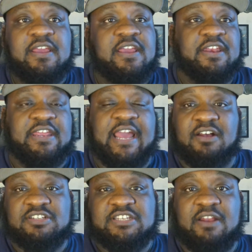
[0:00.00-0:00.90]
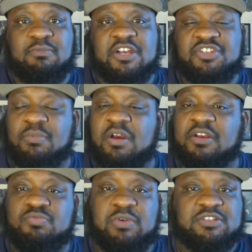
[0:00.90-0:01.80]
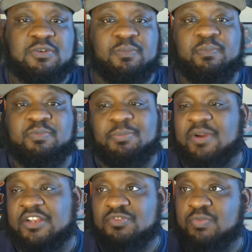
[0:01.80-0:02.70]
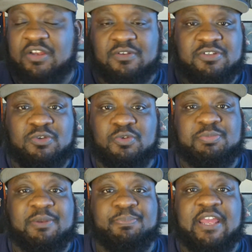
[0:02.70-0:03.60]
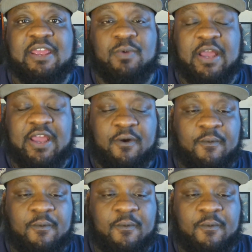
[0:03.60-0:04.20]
and the outside rush, DeMarcus Russell, played well.